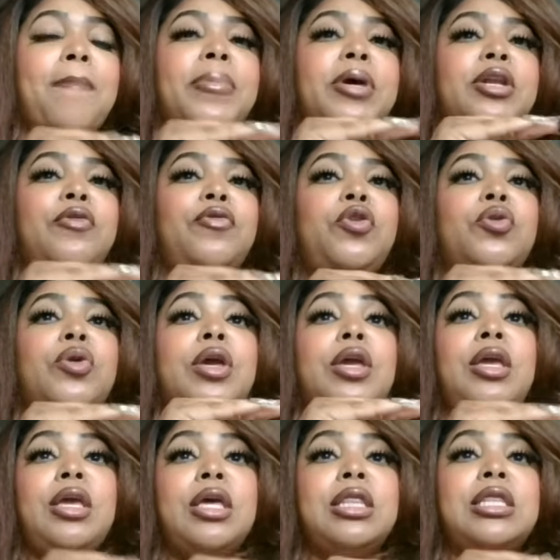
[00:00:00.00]
But if you can
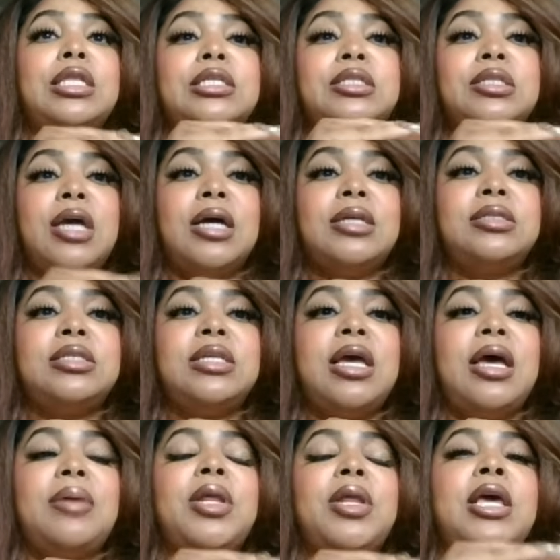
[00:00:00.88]
get this
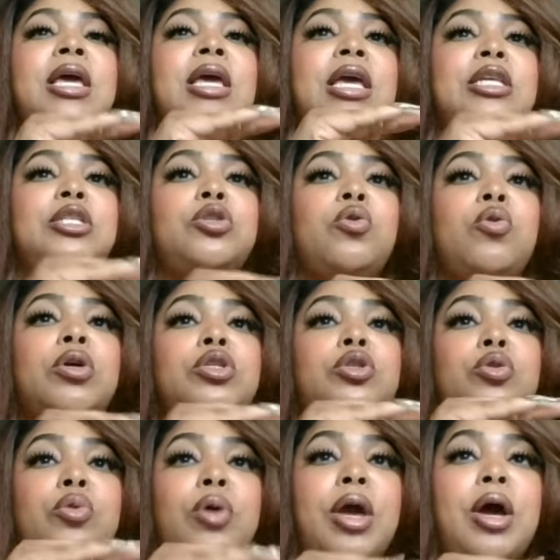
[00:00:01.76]
concept, it's going
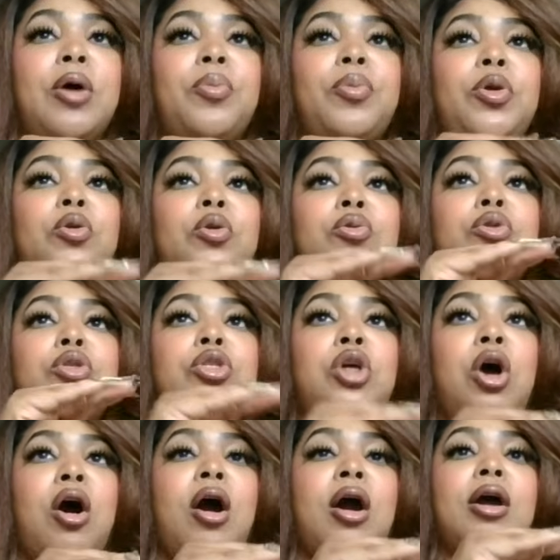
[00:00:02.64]
to help you
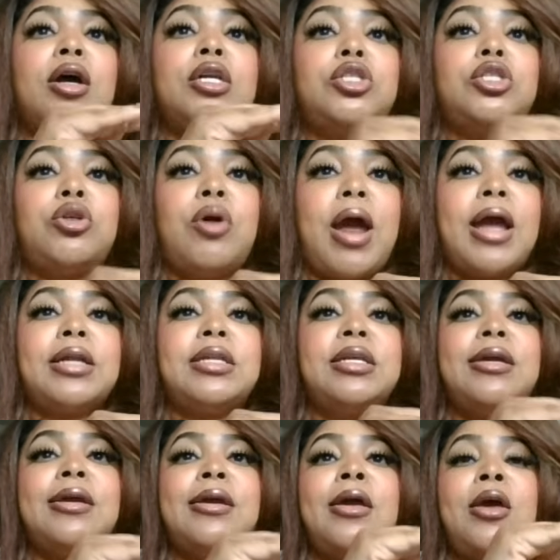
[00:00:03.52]
start
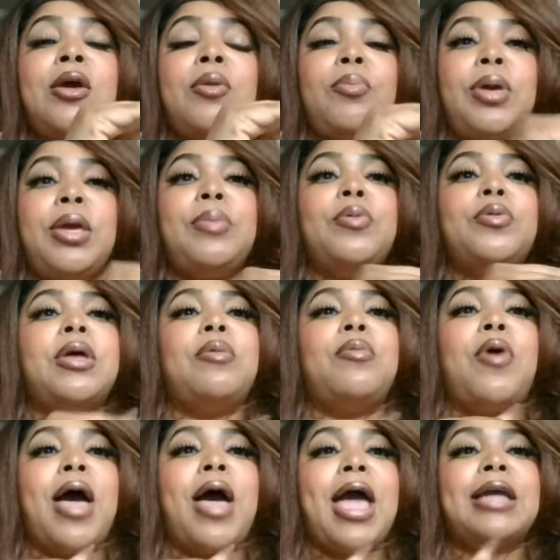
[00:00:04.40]
attracting people that
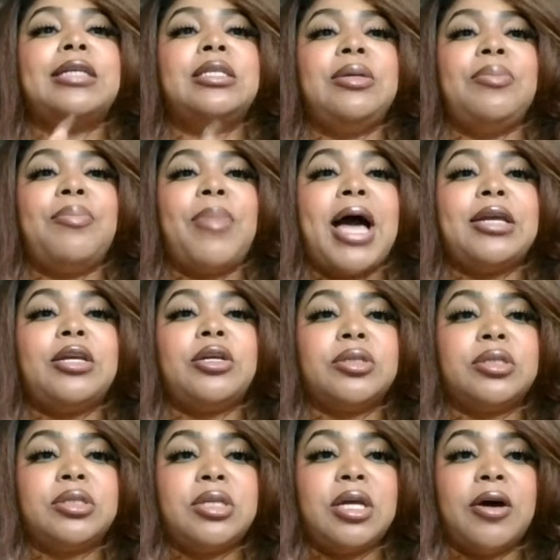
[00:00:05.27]
will actually buy your
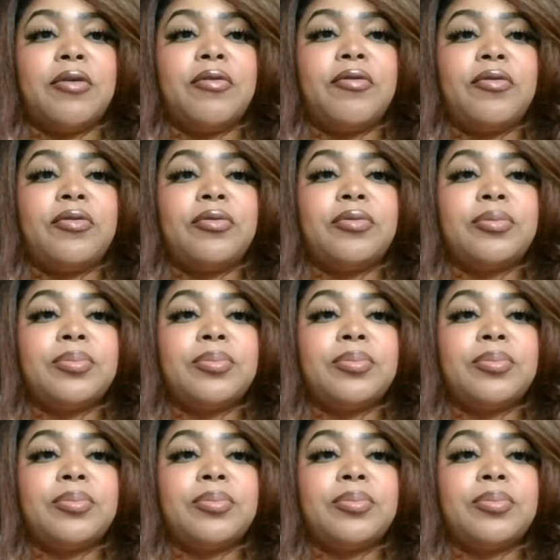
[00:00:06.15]
stuff.